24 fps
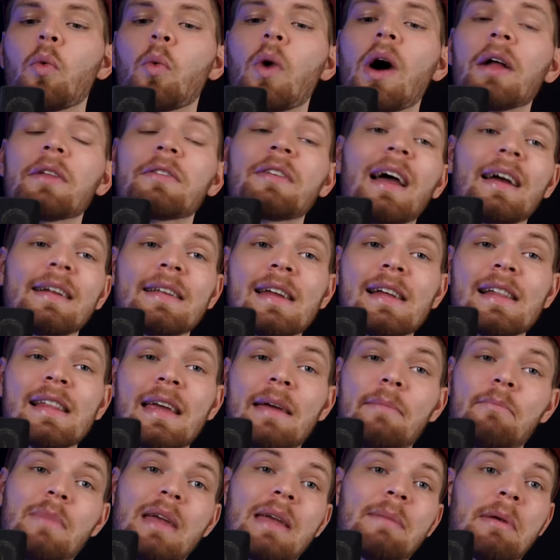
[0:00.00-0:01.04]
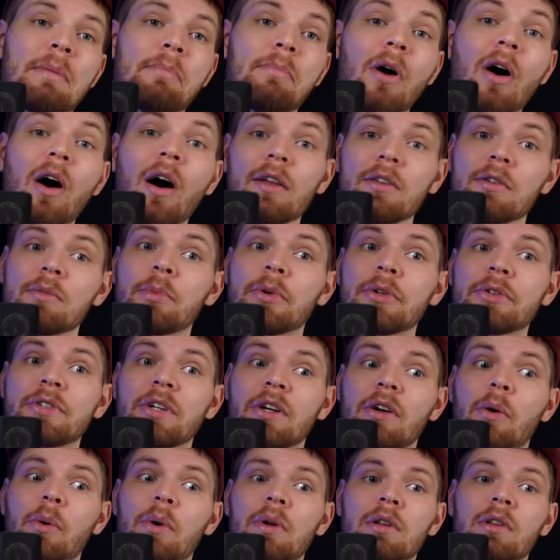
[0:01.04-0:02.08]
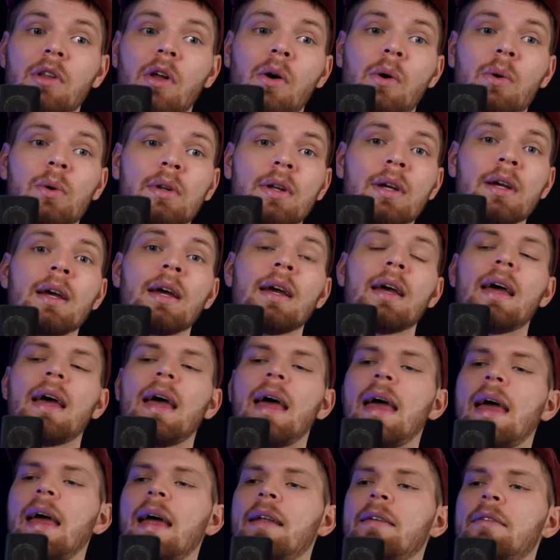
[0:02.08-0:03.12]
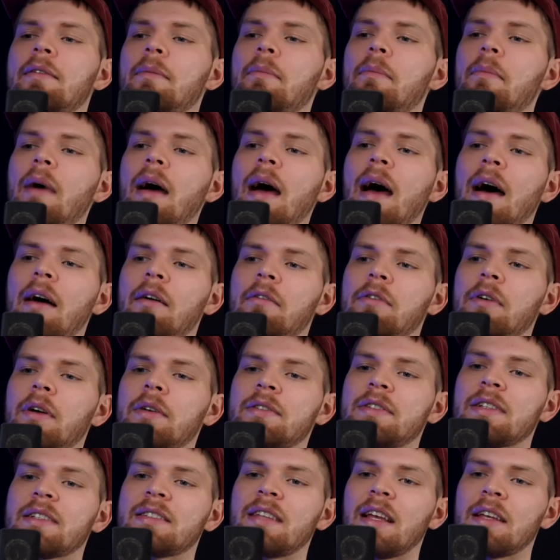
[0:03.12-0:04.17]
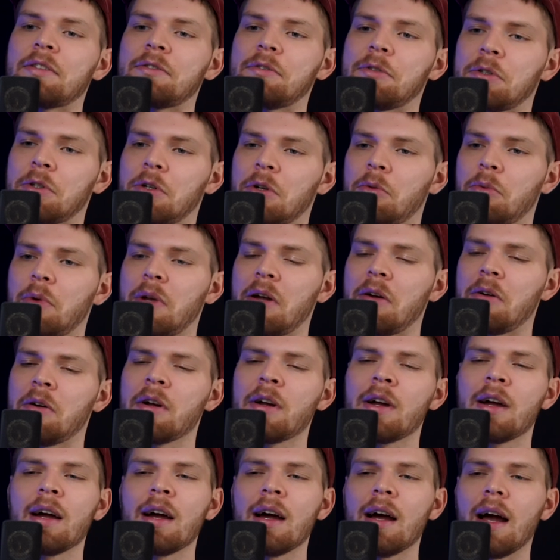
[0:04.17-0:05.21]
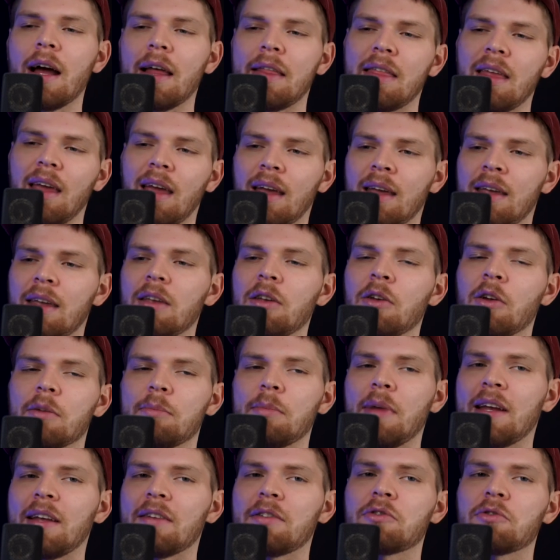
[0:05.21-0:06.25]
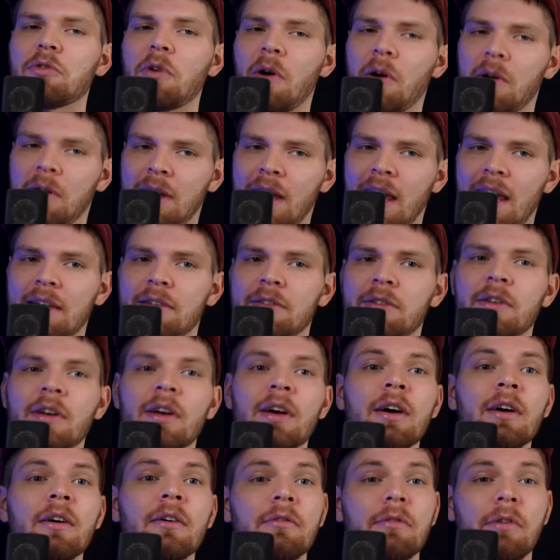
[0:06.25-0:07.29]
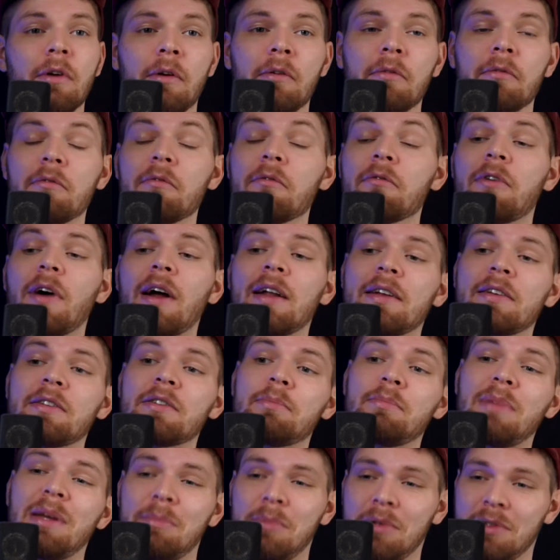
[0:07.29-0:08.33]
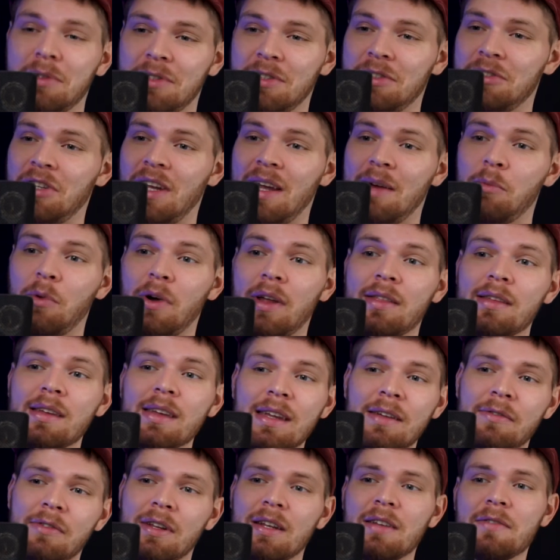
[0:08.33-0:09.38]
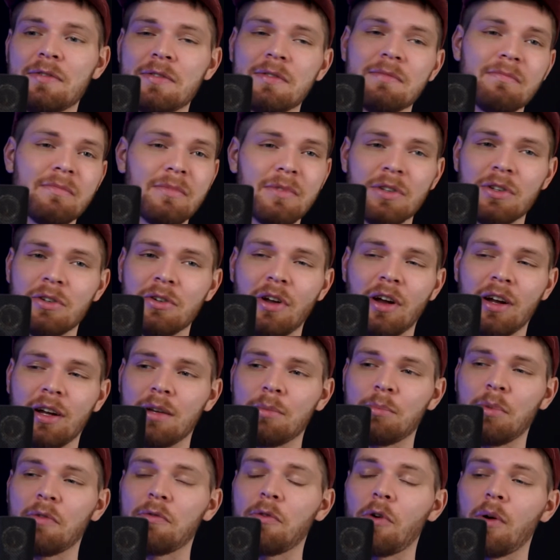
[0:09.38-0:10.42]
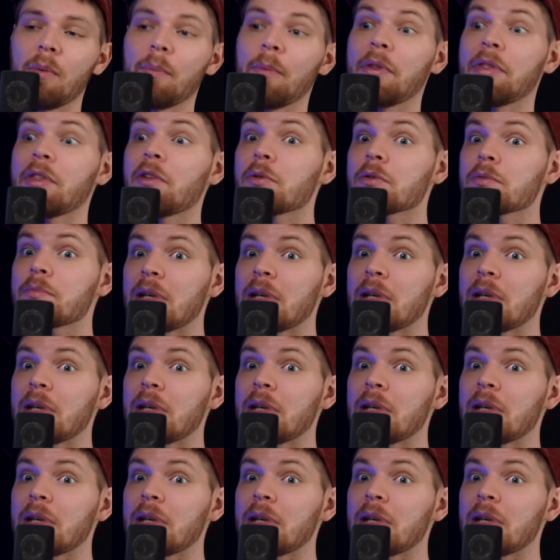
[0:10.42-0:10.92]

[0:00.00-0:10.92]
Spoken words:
while technically it may be possible to go it alone and have a successful career, I think you could make a strong case for finding some people to jam with, even if you're not going to perform with those